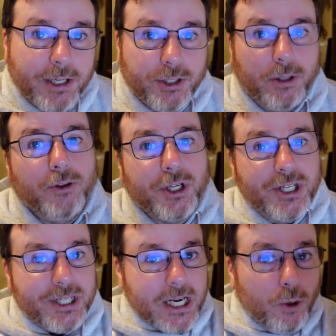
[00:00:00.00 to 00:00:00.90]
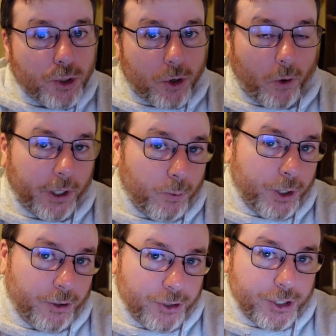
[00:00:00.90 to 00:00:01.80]
skill is a single target where
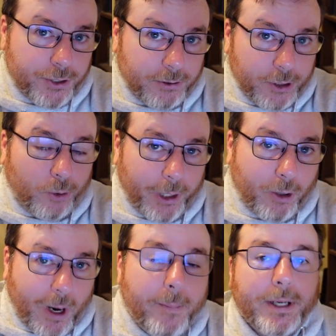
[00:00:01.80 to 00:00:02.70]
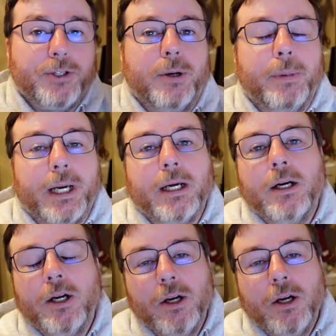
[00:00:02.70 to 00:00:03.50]
you're just literally grabbing somebody?